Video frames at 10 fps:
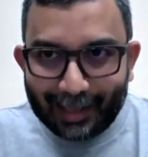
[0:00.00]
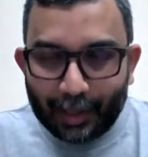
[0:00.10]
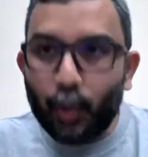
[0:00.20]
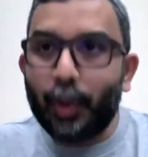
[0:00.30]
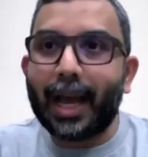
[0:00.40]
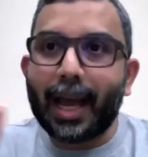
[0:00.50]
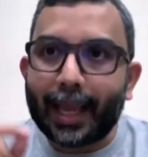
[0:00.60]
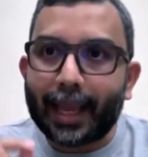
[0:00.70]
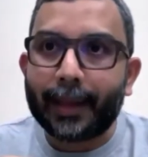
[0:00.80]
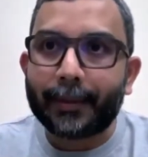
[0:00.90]
You and
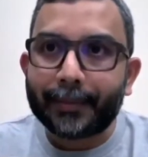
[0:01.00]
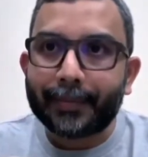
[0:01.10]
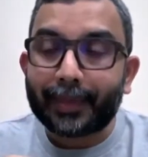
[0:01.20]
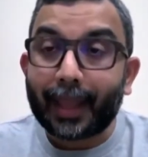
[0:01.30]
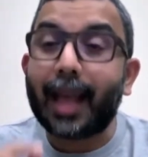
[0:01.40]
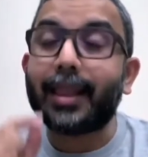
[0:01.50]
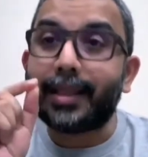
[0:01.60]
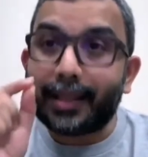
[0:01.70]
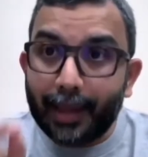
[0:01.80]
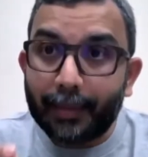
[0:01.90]
I are the
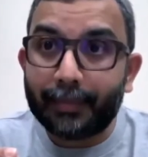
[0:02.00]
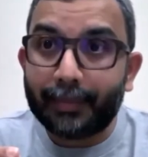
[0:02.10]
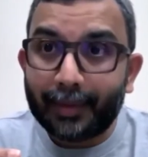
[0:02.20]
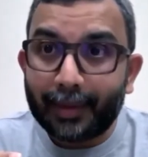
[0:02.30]
same.